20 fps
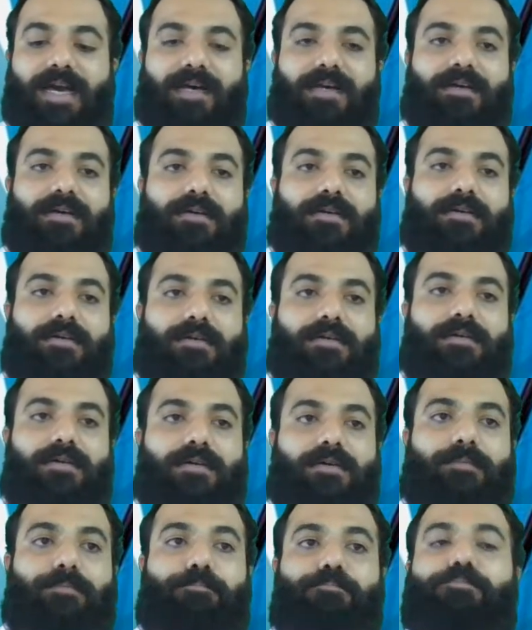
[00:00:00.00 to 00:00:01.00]
PE
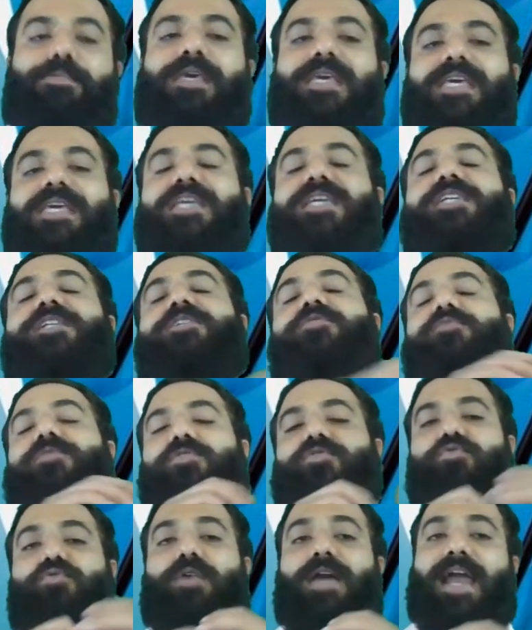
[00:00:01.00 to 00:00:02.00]
equals to H upon
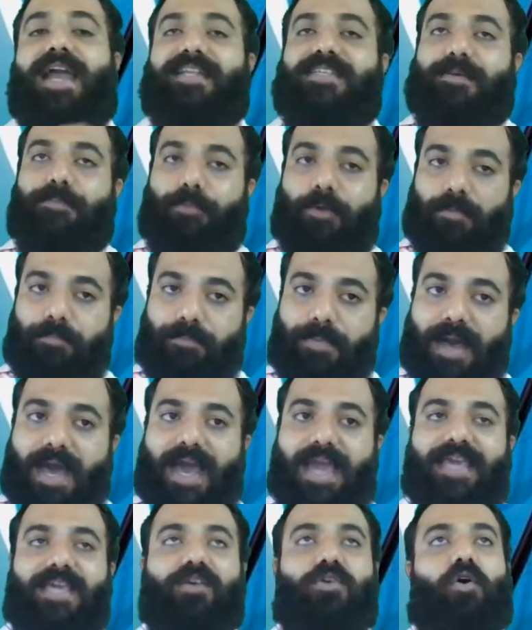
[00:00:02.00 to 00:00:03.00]
pi cos
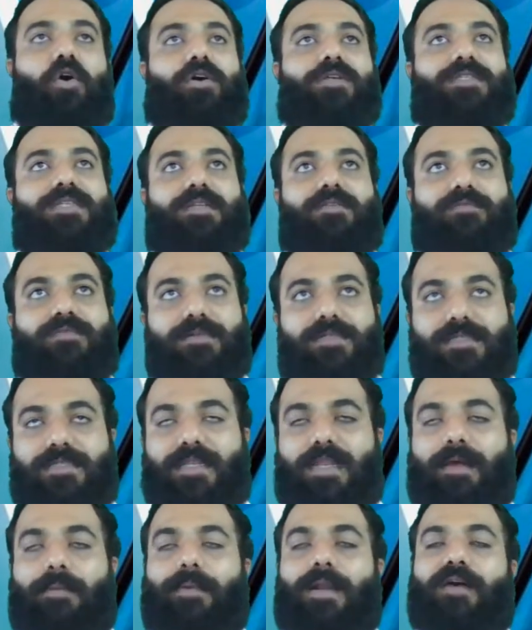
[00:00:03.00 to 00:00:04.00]
inverse lambda 1
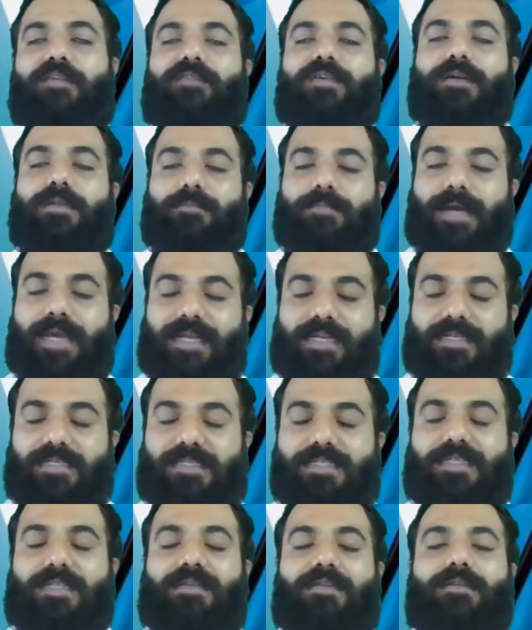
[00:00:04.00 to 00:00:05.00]
minus
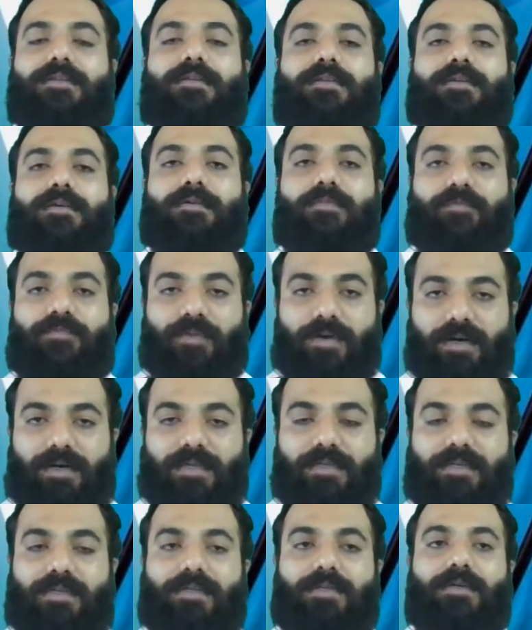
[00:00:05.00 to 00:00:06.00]
1
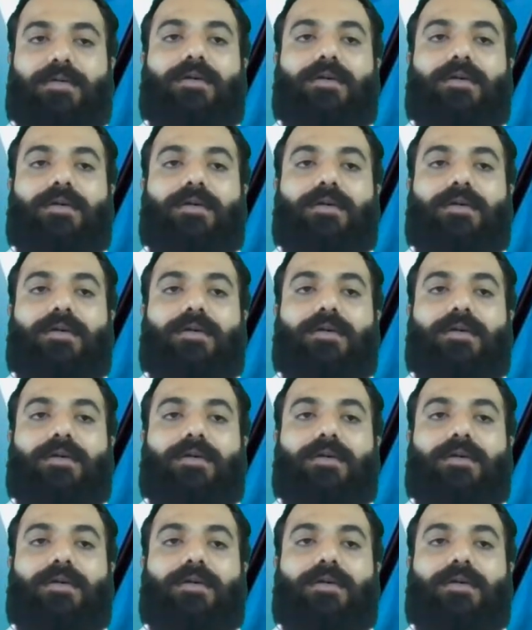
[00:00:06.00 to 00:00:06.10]
divided